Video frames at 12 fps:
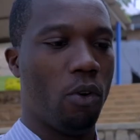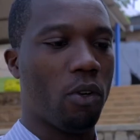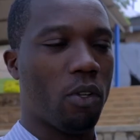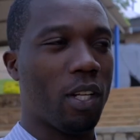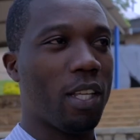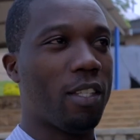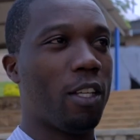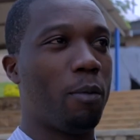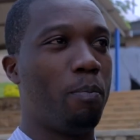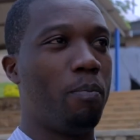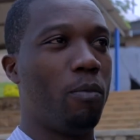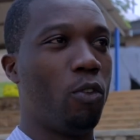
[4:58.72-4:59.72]
recognize that
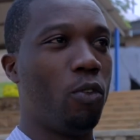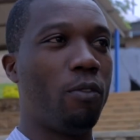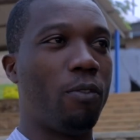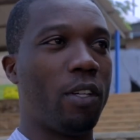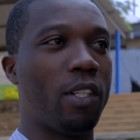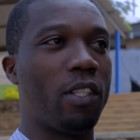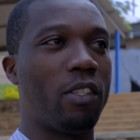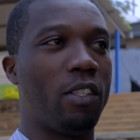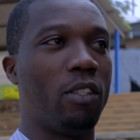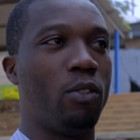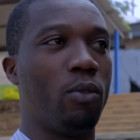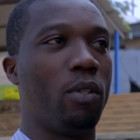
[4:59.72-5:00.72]
universities
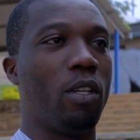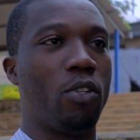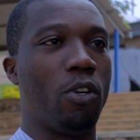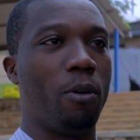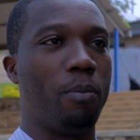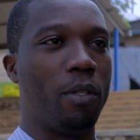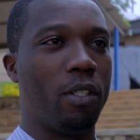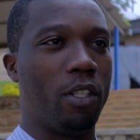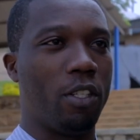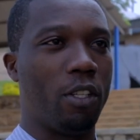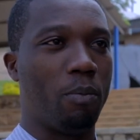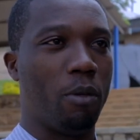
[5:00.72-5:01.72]
still do their job in
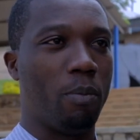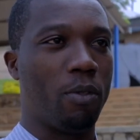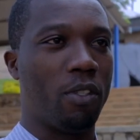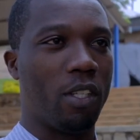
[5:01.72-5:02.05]
teaching people